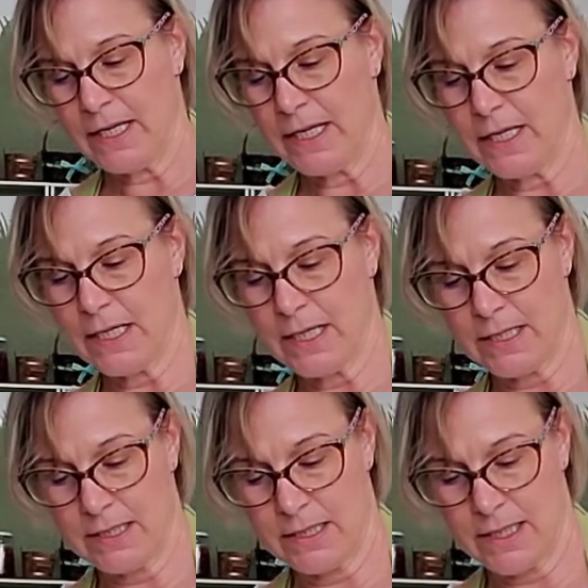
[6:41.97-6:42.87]

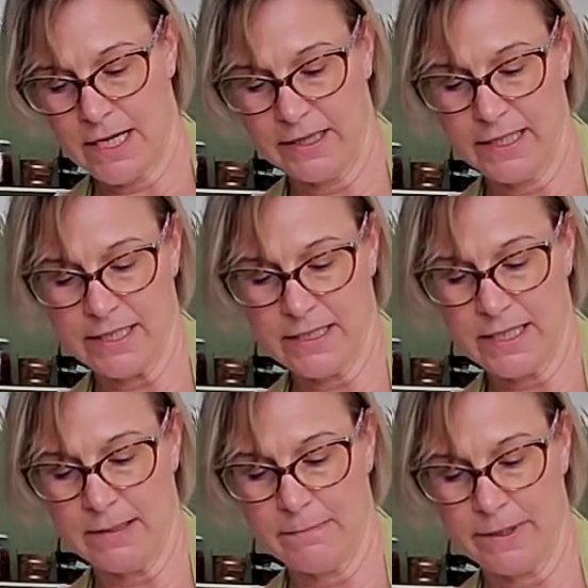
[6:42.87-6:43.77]
and I like to
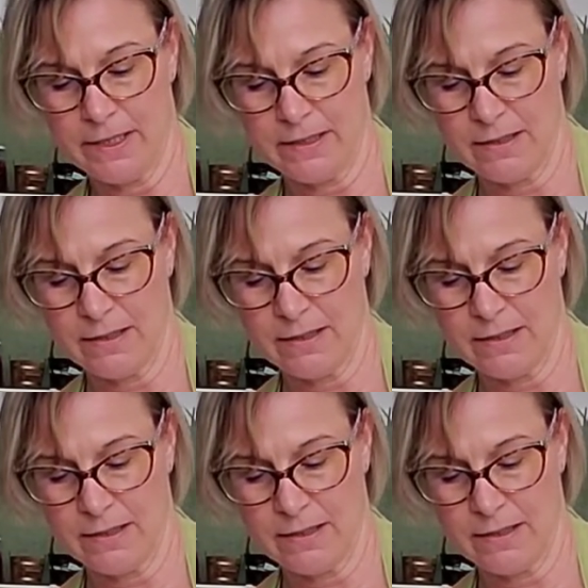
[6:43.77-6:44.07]
keep it